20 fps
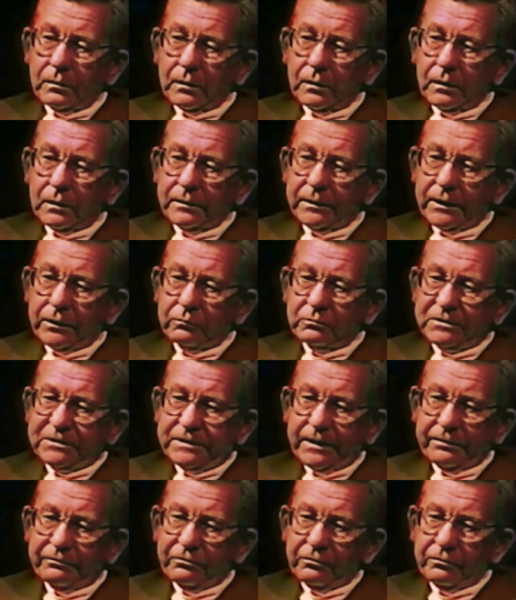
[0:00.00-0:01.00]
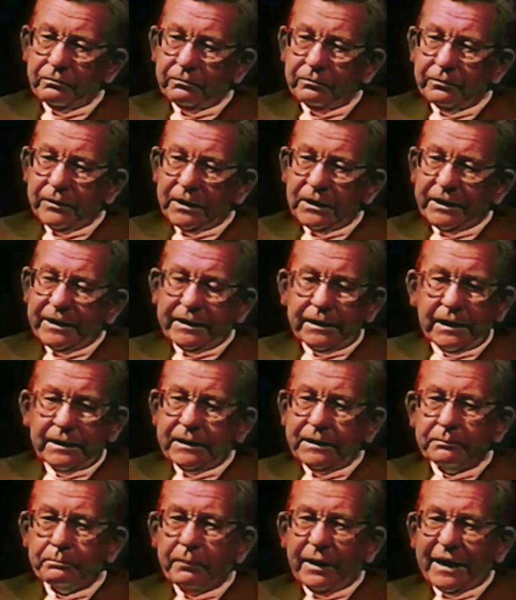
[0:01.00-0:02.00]
There was never really any
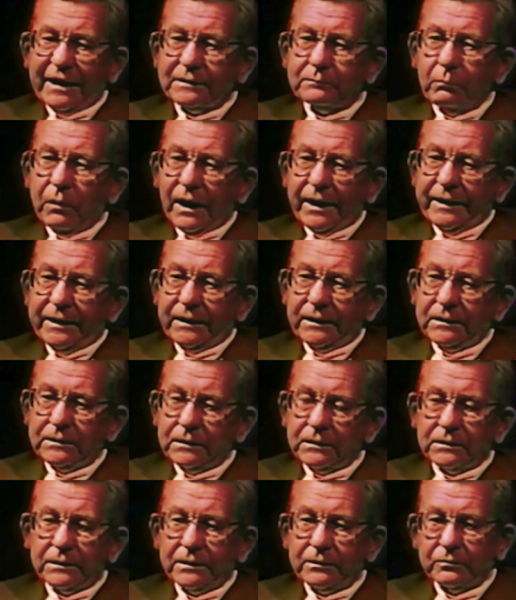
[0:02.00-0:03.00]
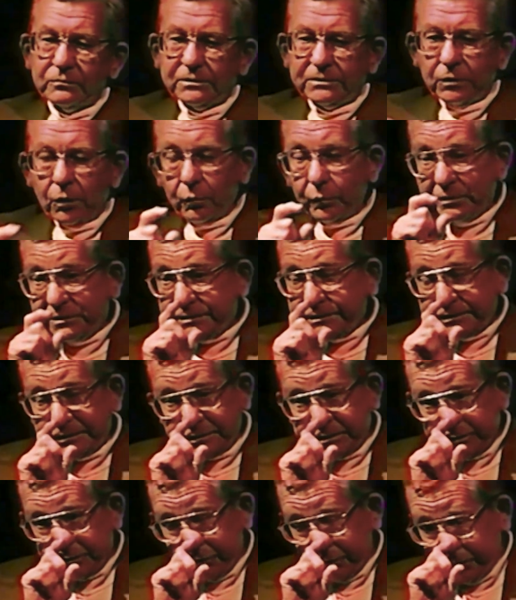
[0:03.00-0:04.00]
backbiting. There was always
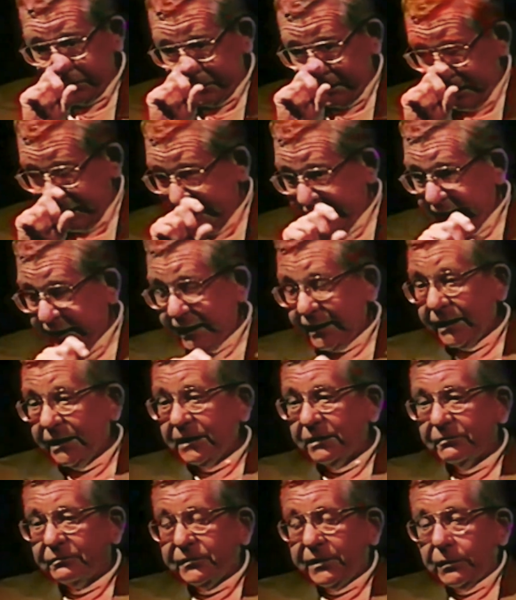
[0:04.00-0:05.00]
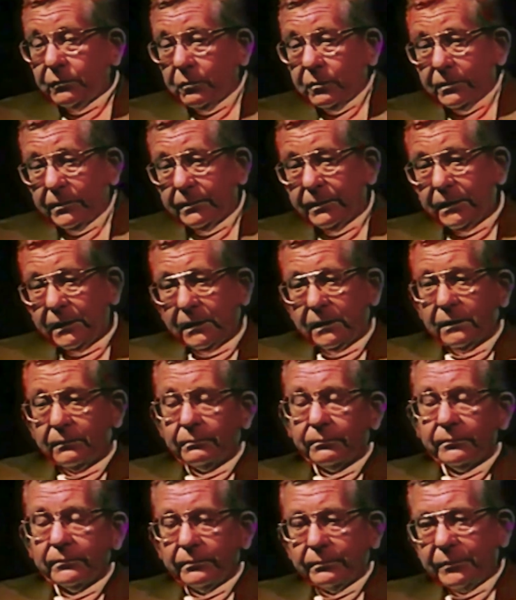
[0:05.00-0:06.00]
concern. If there were
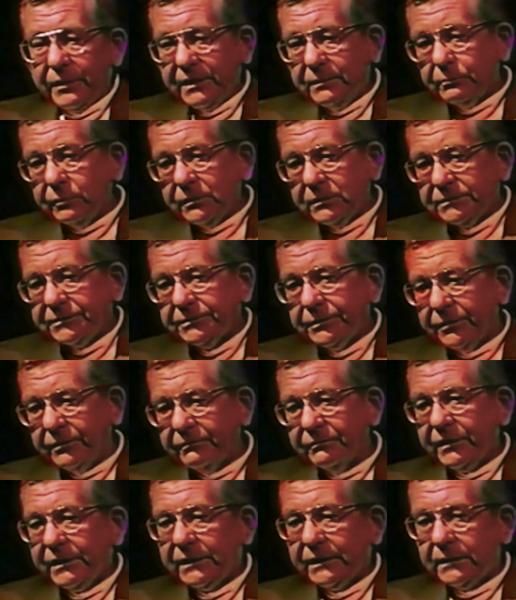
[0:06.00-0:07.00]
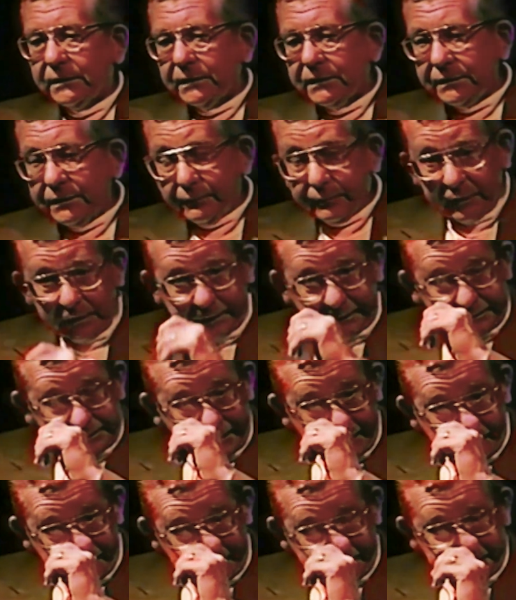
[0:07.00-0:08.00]
people serving in the
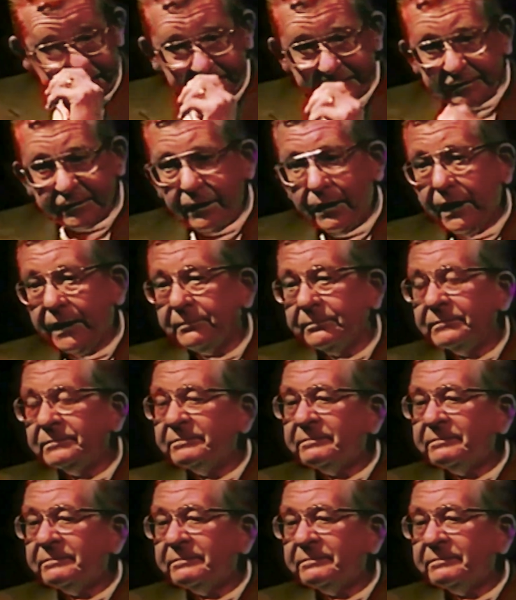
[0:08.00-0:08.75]
military at the time